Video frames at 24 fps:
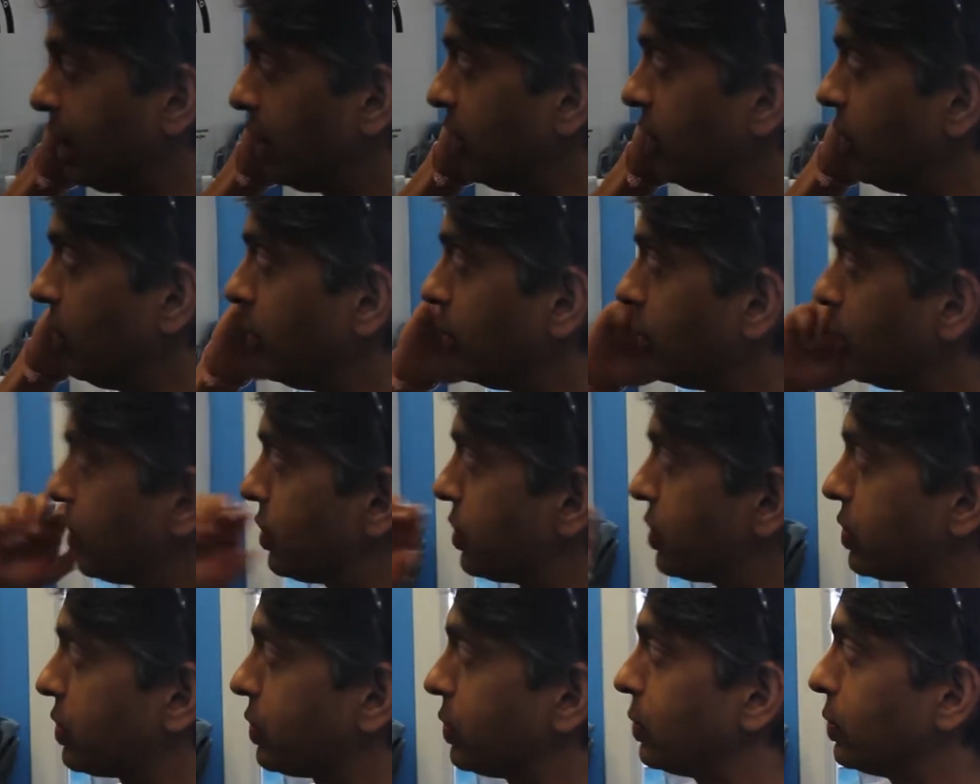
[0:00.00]
here
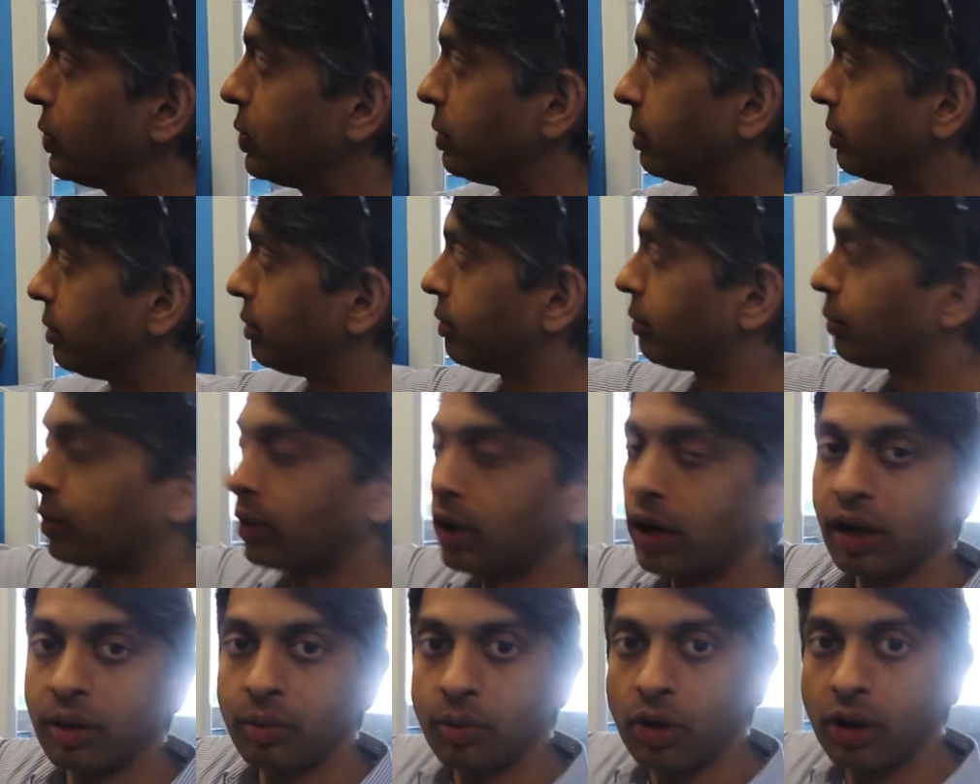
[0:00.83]
to
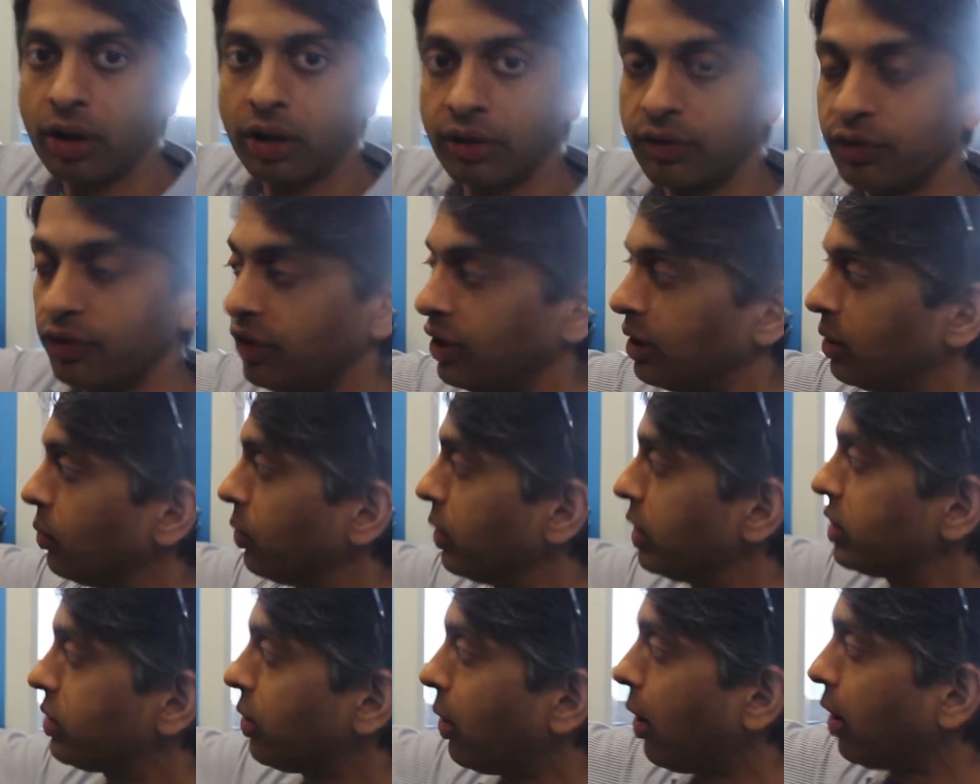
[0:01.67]
product market fit,
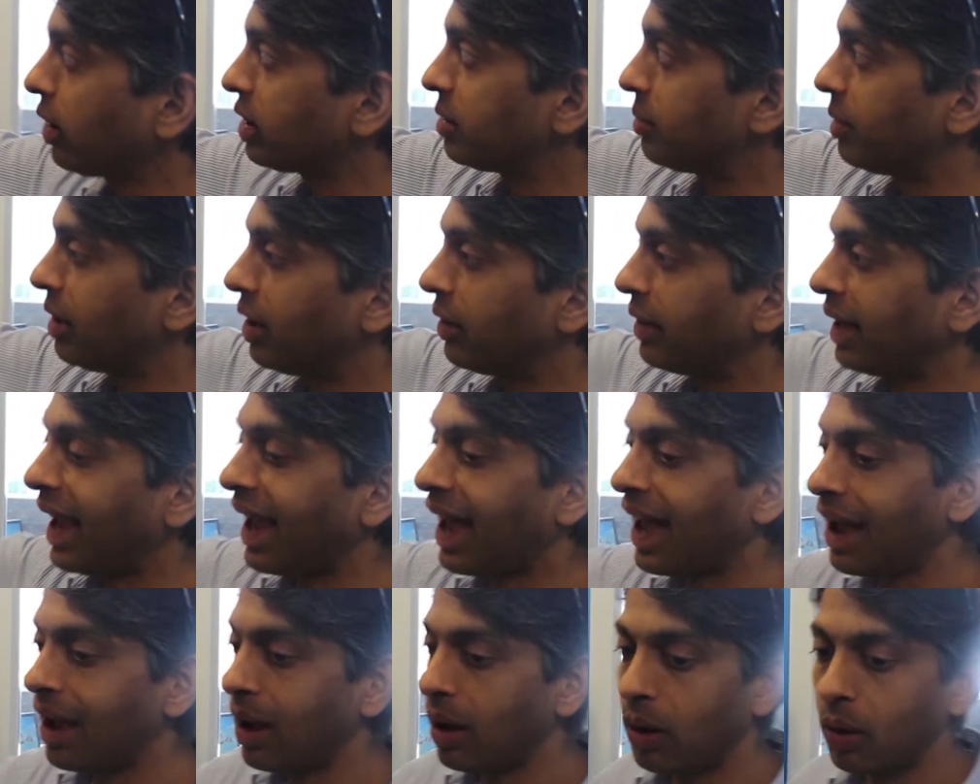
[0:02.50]
we talked about
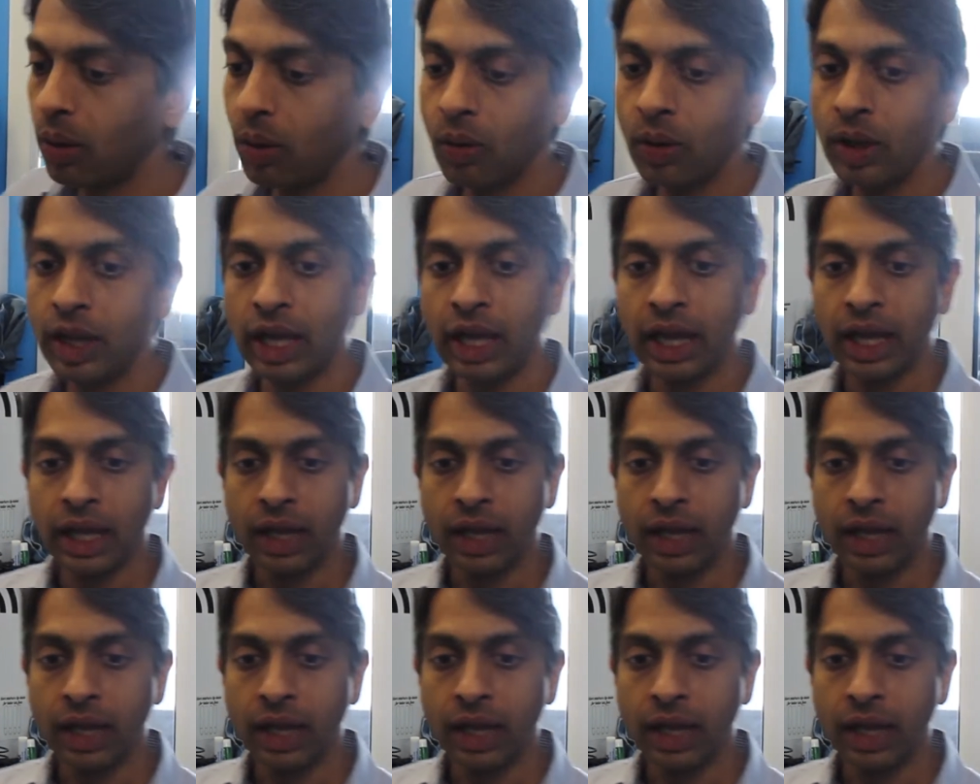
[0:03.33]
how